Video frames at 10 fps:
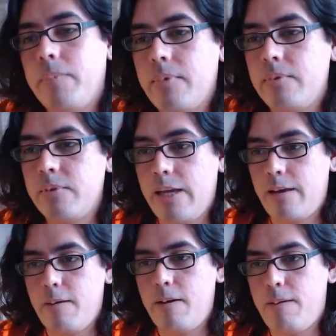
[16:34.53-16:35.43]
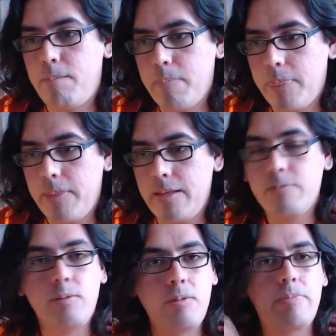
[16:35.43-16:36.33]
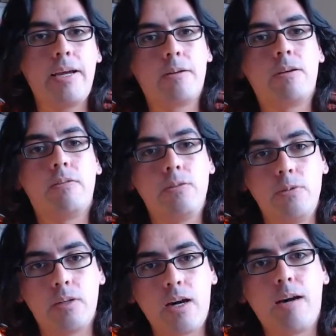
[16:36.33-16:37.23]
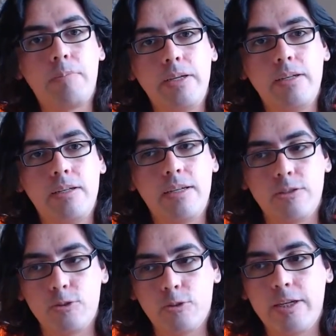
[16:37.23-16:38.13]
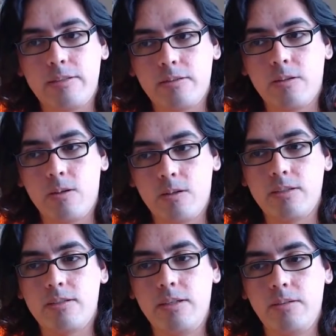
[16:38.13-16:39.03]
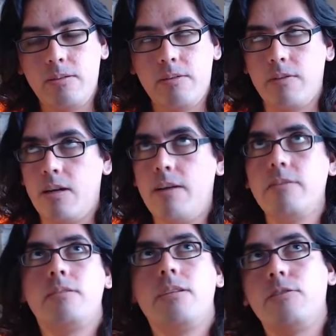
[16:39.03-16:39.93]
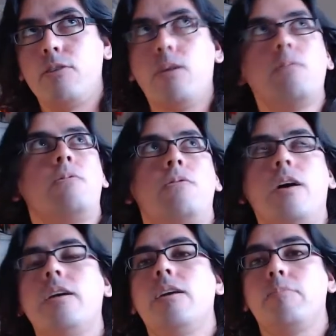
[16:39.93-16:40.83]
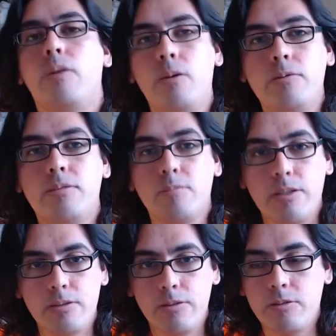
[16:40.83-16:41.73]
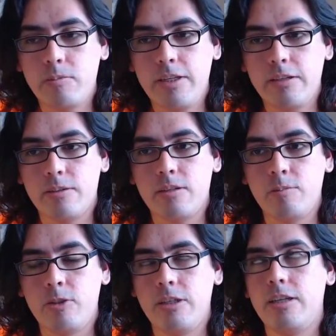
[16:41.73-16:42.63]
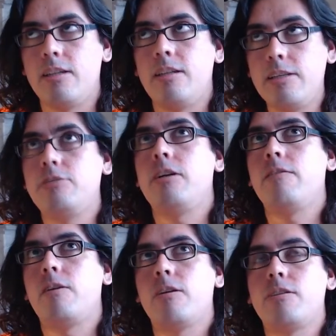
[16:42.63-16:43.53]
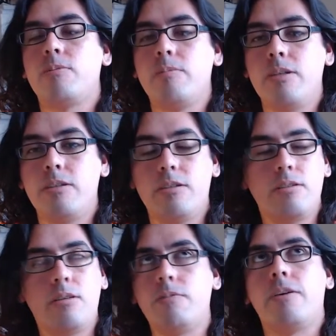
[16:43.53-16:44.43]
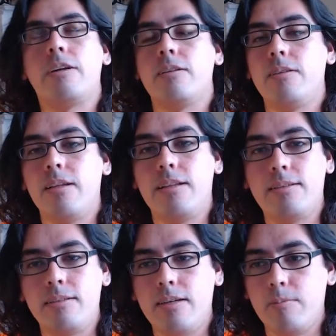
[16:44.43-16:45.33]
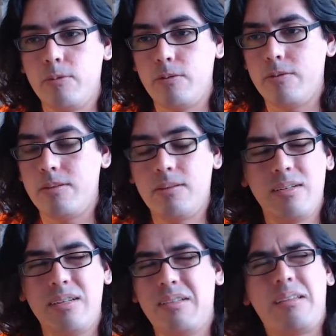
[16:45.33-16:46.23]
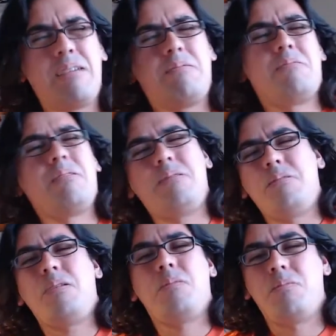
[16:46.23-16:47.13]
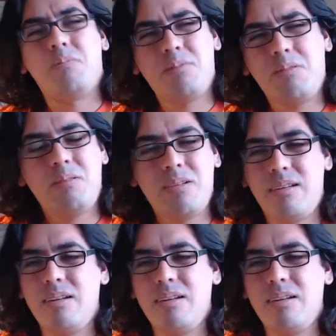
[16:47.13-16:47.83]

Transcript: So yeah, it would be better if you copied and traced artists that you love. And obviously, don't fucking post them on social media or some shit unless you have the artist's permission. Don't fucking do that. That's a dick move, and, like, just don't do that.